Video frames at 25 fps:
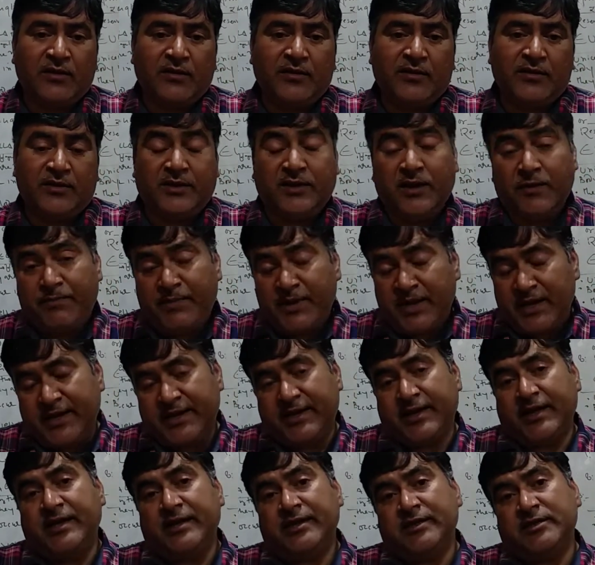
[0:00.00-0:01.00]
The
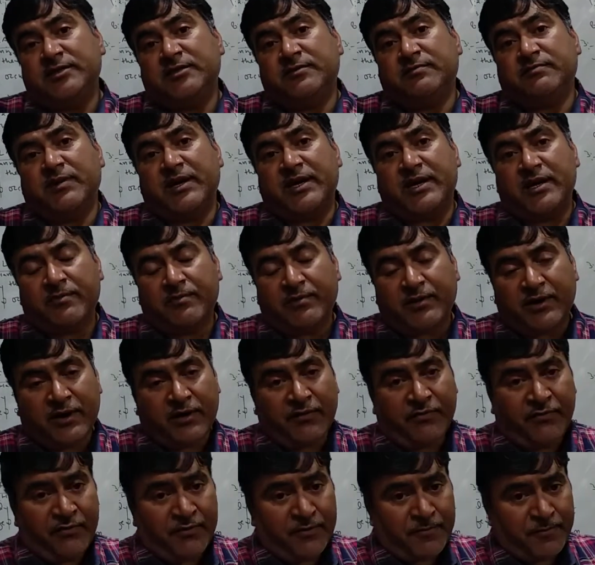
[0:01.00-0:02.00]
pellicle is made up
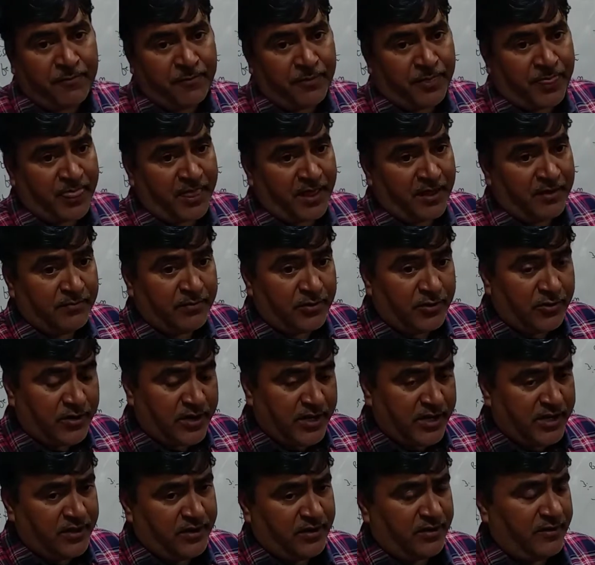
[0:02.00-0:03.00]
of
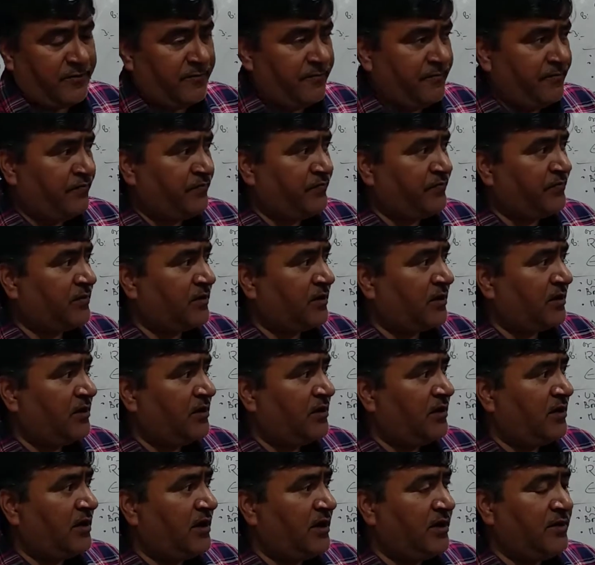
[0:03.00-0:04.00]
protein,
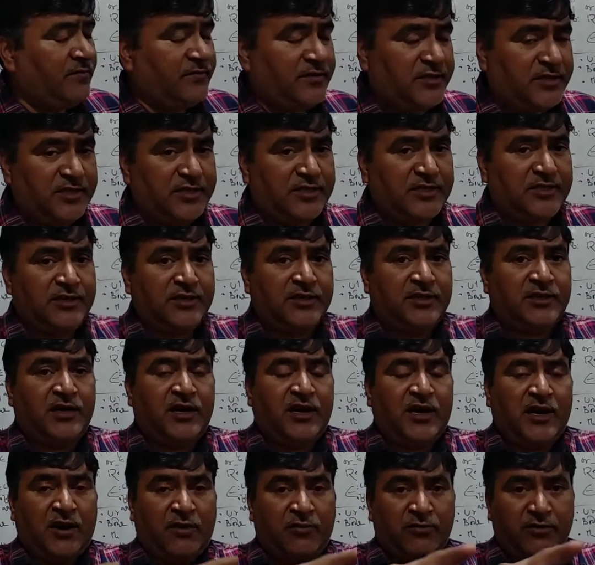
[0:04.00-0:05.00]
and which is
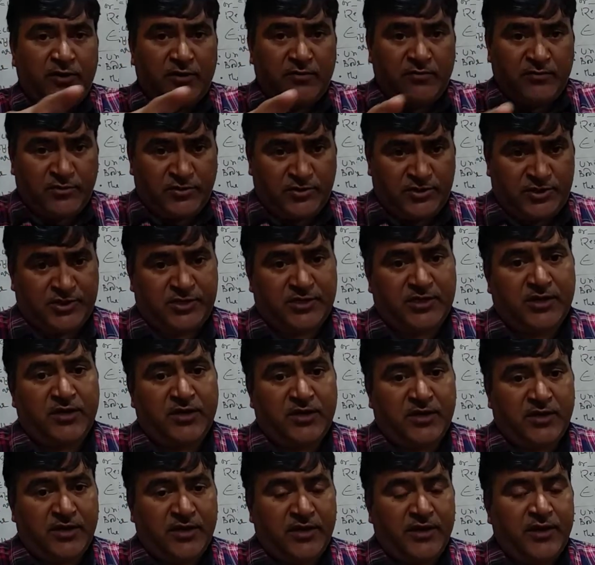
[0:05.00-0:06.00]
the outermost,
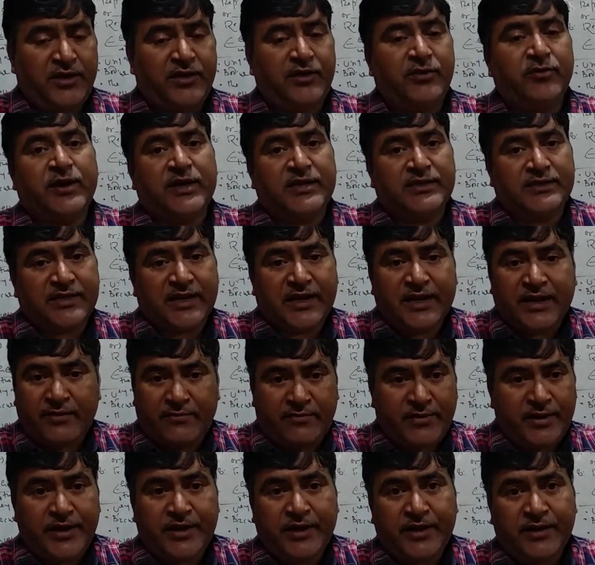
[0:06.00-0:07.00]
you can say,
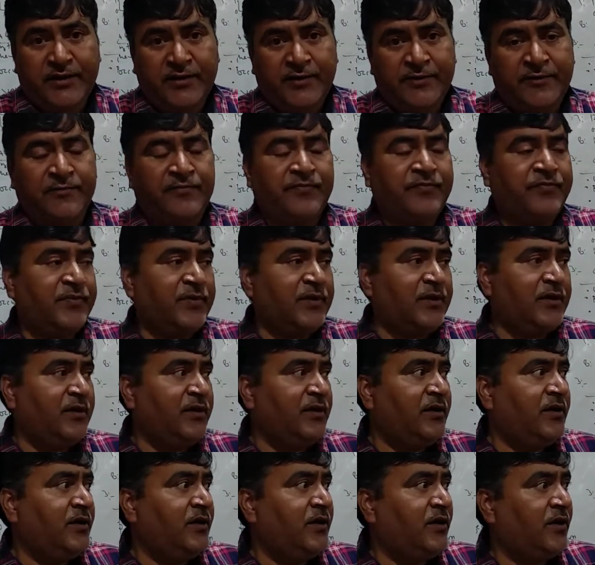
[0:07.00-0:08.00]
covering
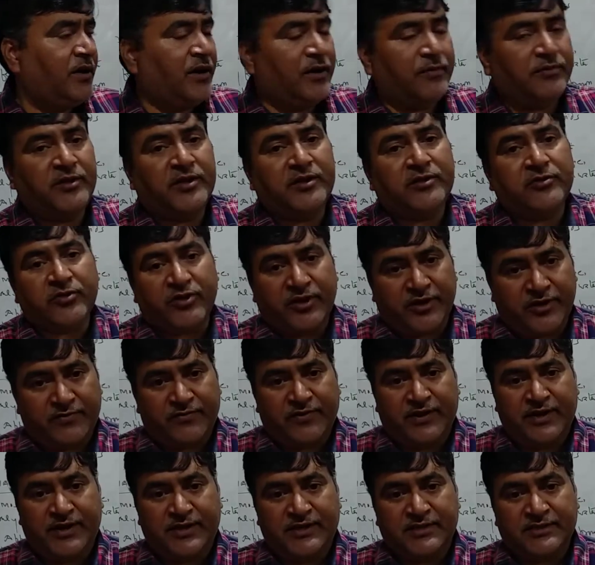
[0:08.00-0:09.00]
of the
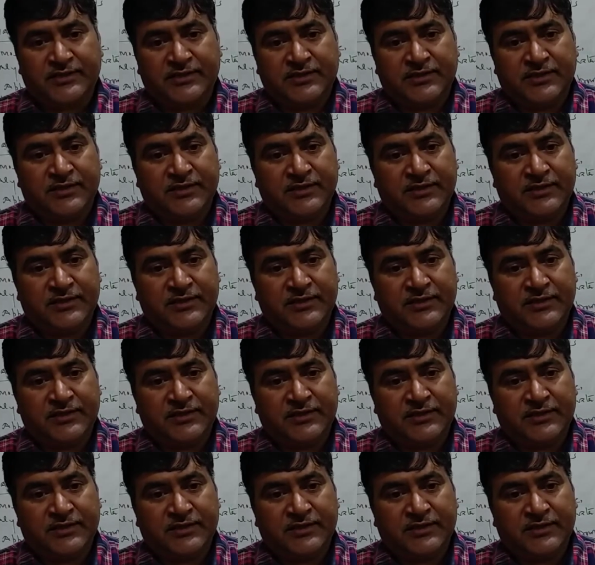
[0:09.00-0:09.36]
euglenoids.